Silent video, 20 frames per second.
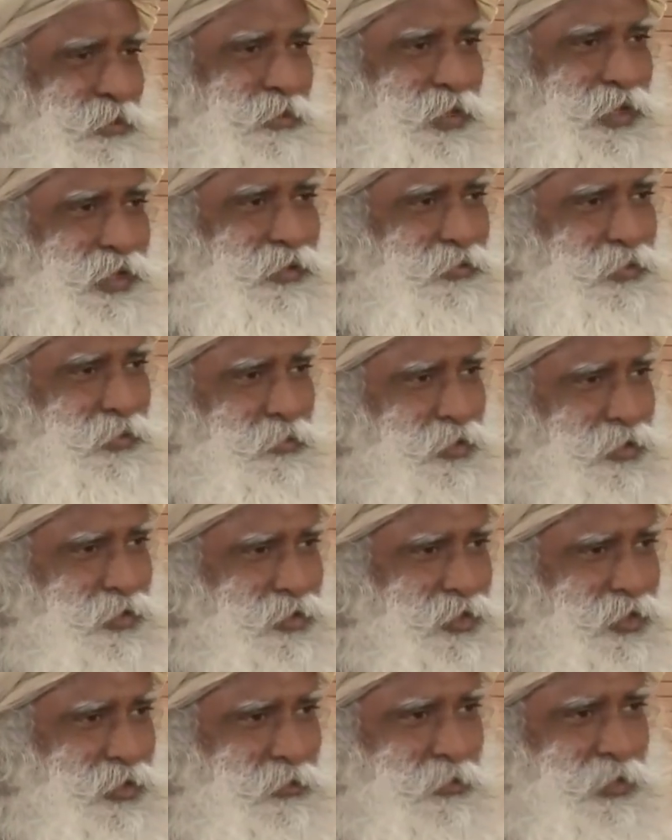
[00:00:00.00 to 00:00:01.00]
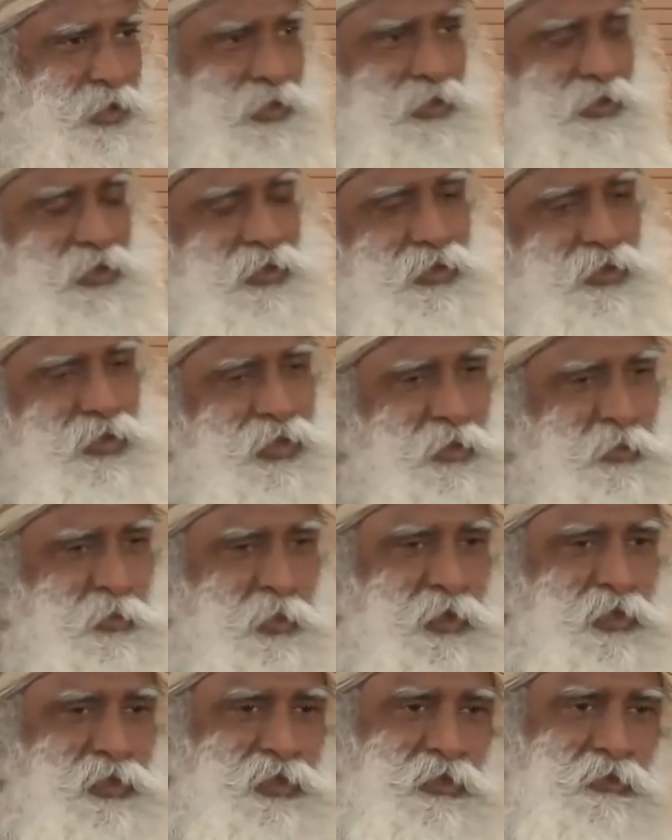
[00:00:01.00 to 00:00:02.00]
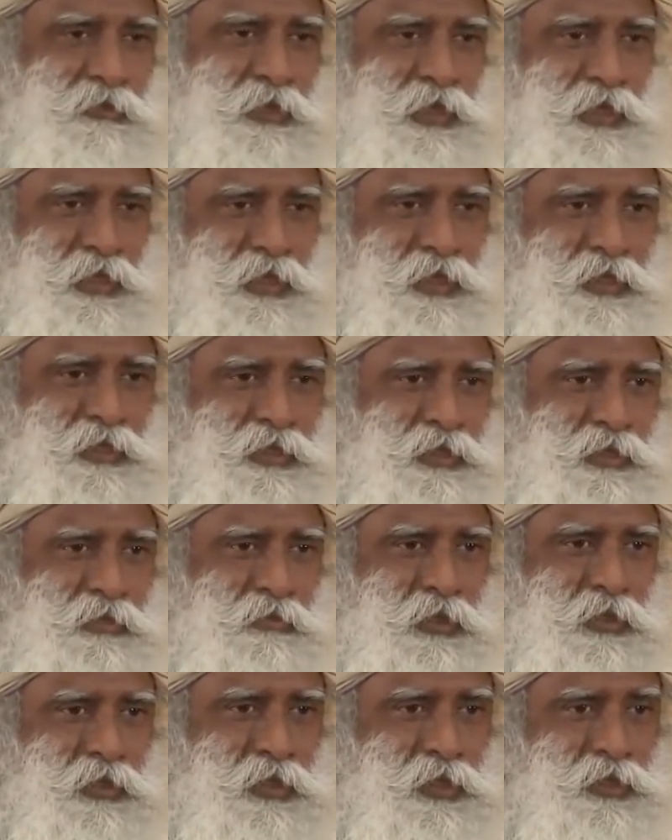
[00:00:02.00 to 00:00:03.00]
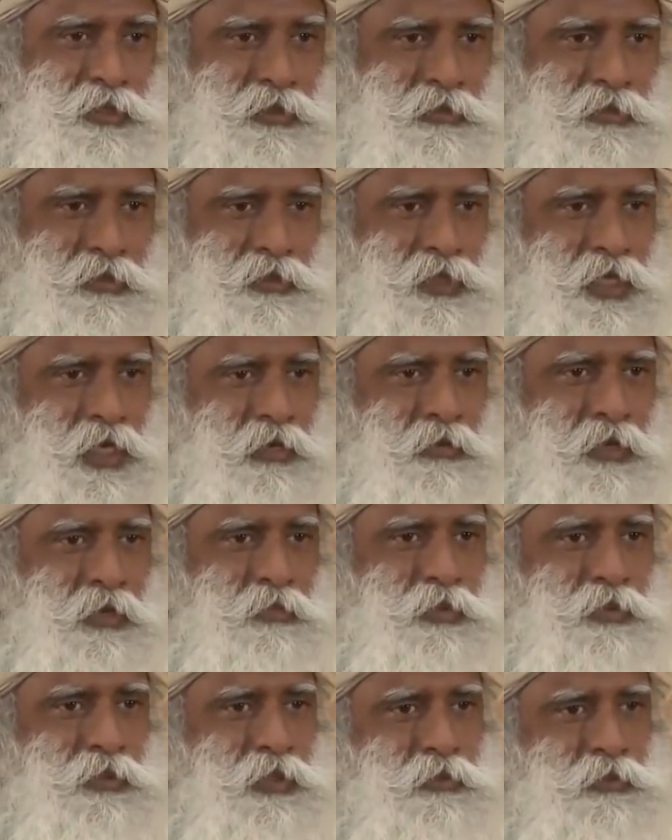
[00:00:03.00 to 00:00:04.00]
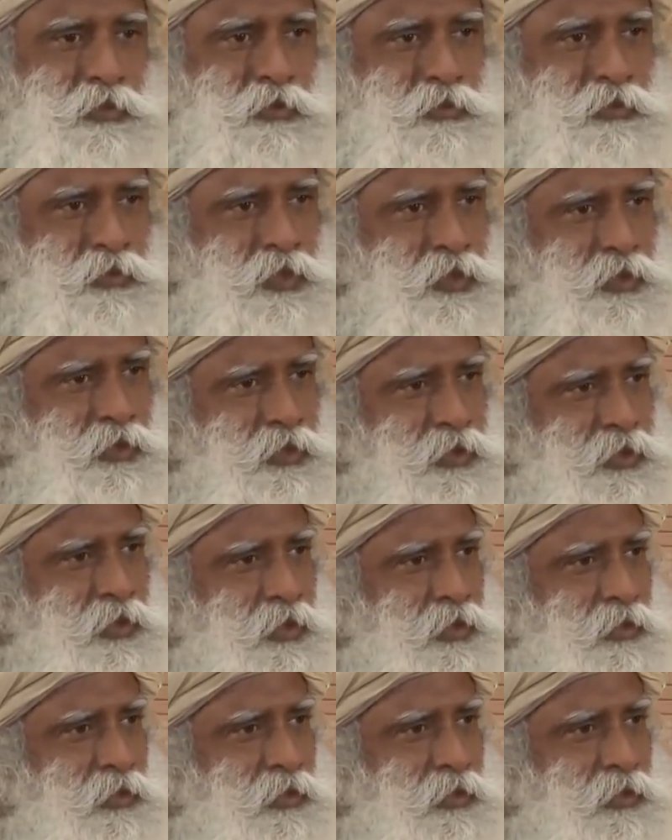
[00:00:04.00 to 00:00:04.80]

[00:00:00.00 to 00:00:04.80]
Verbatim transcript: We give them the treatment and therapies and medication, but rest of the time I put them to work.